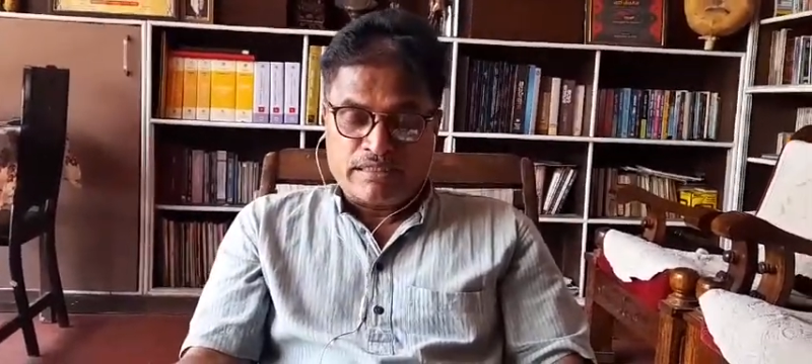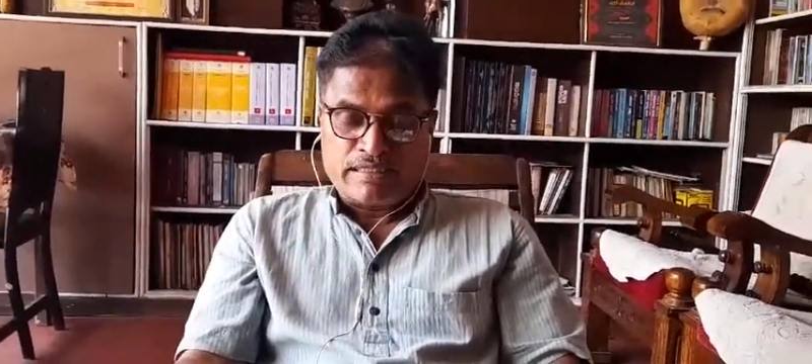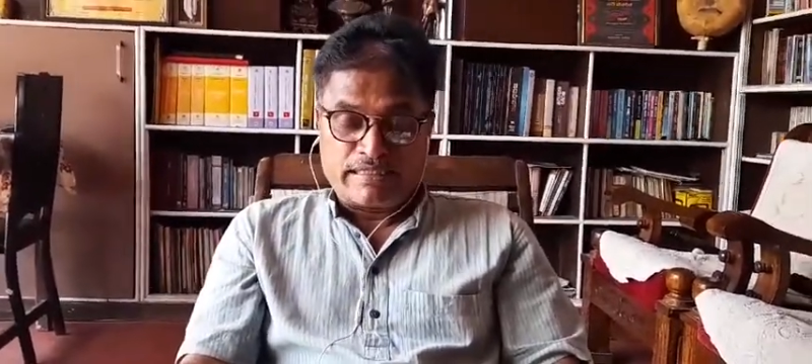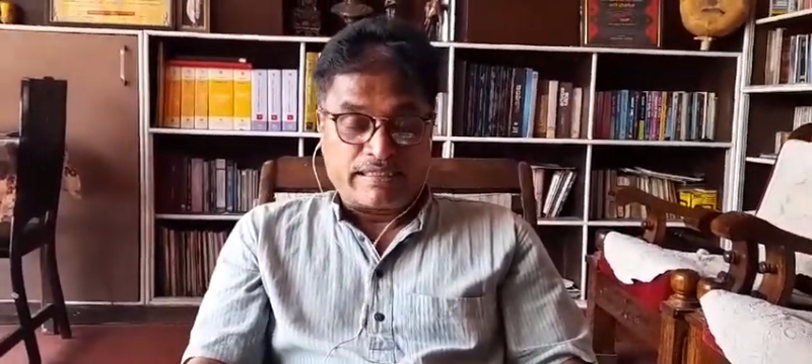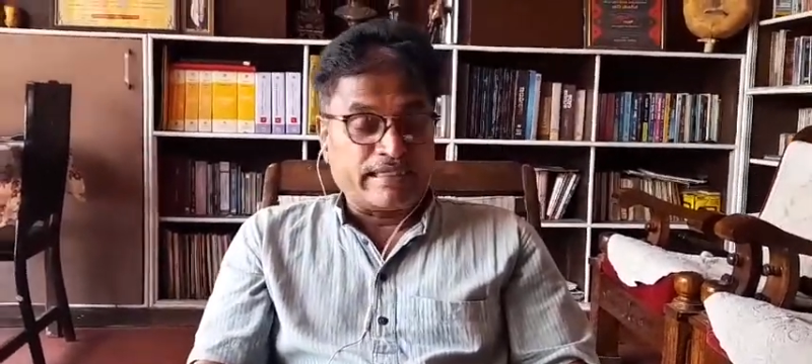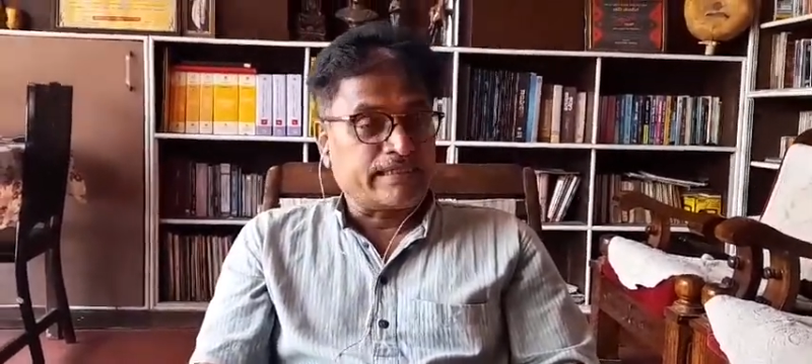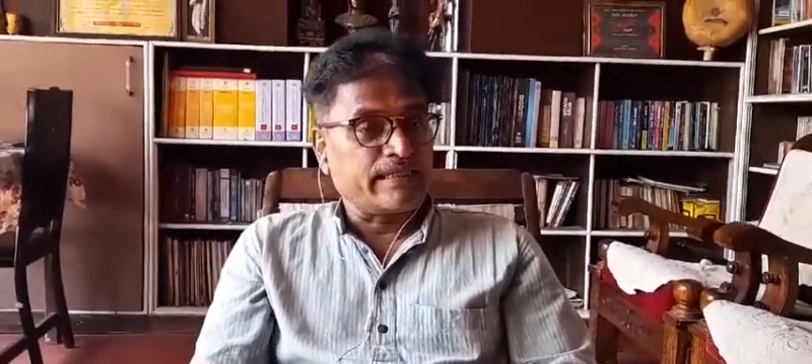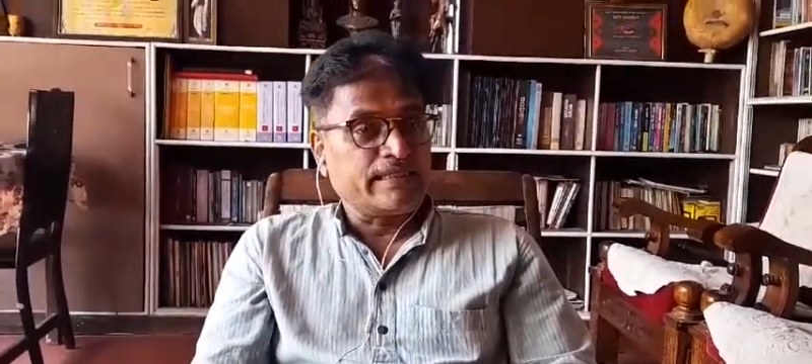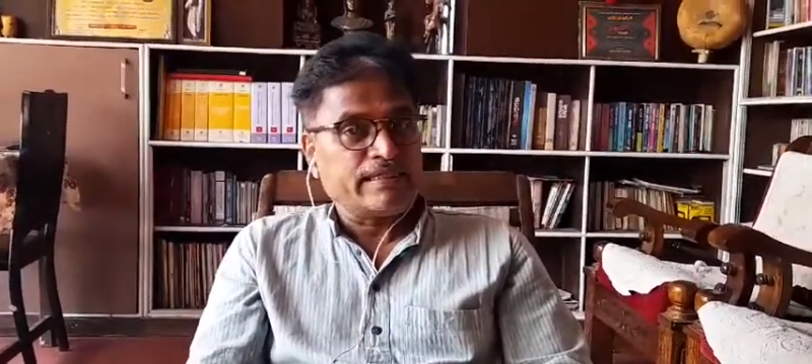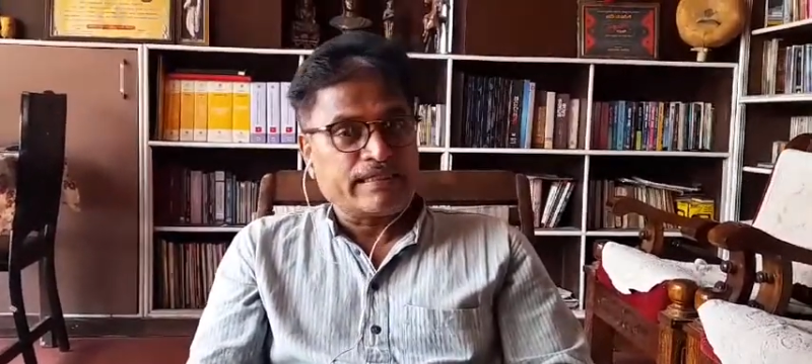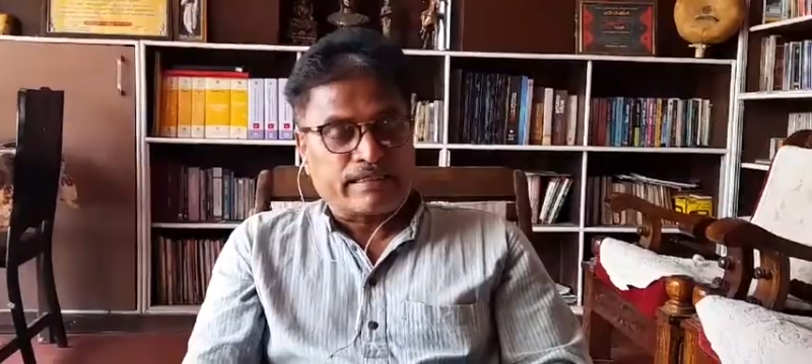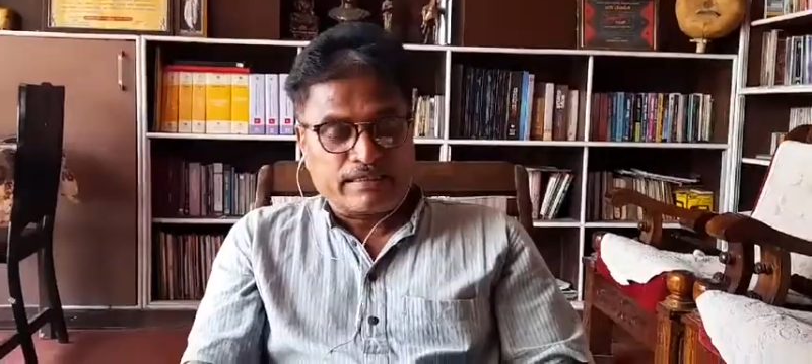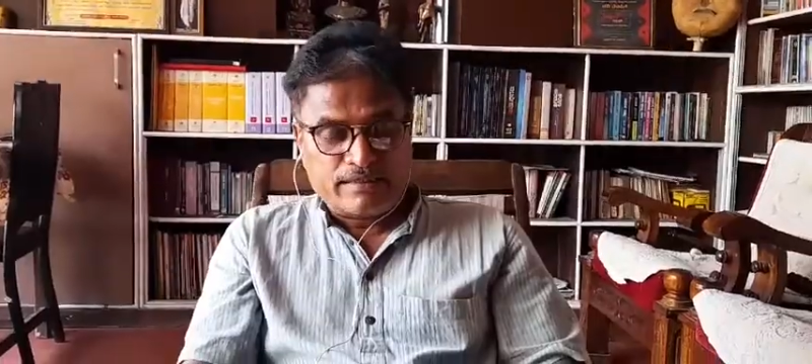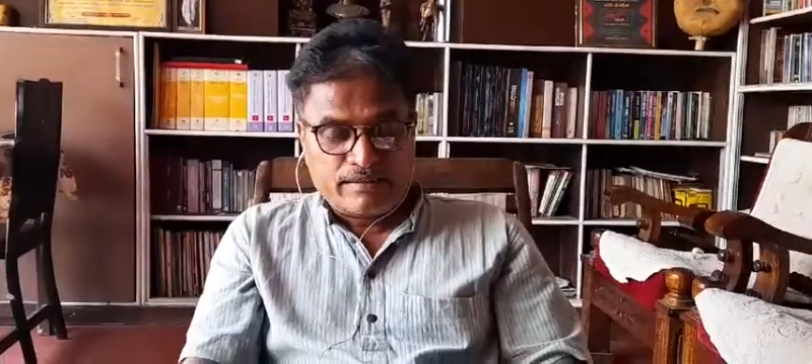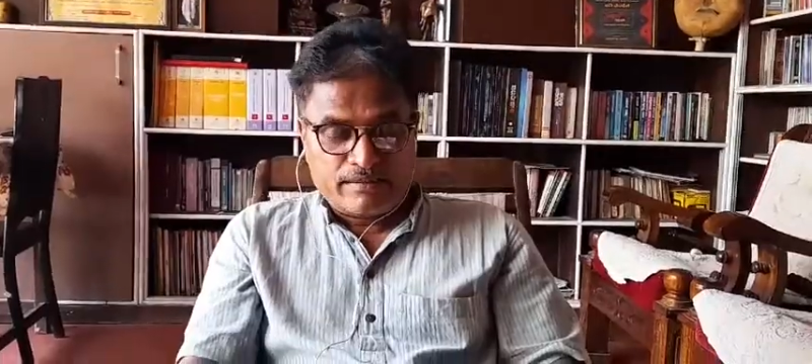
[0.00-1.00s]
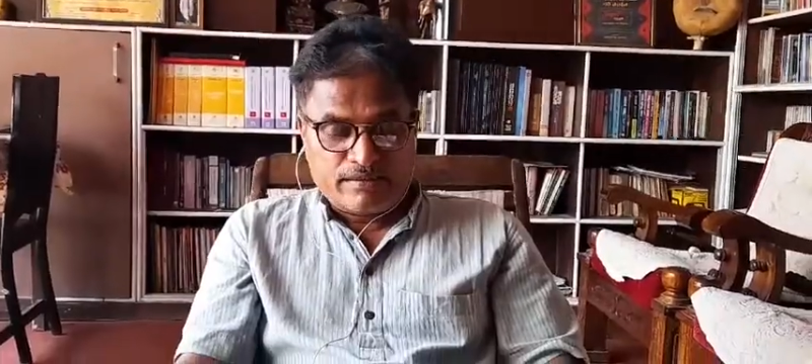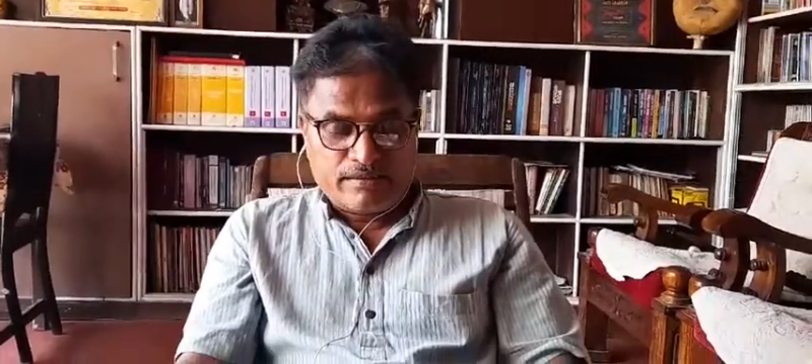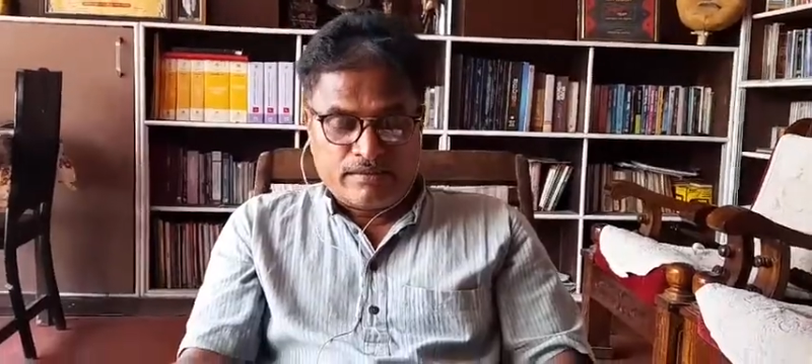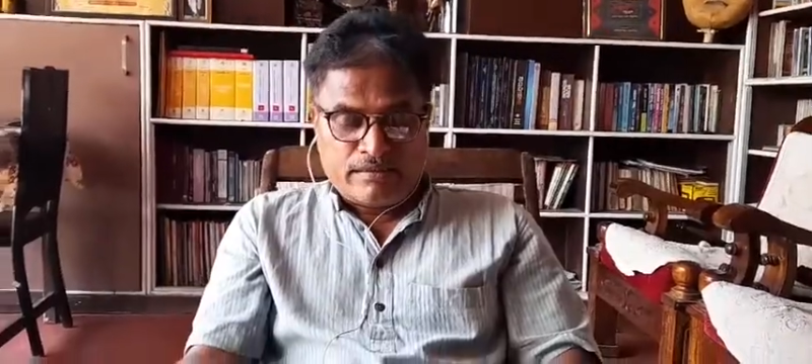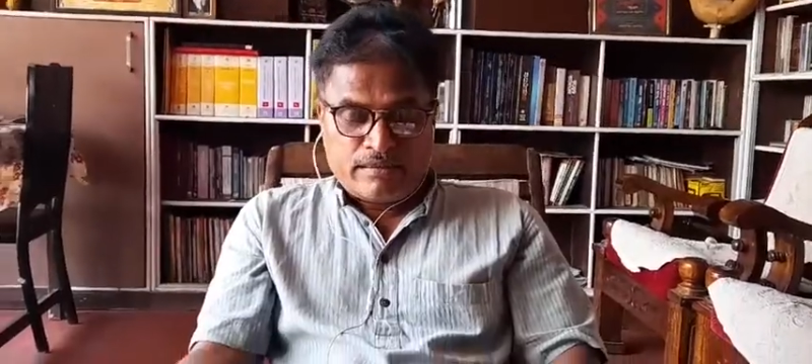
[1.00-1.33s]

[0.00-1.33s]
rhetorical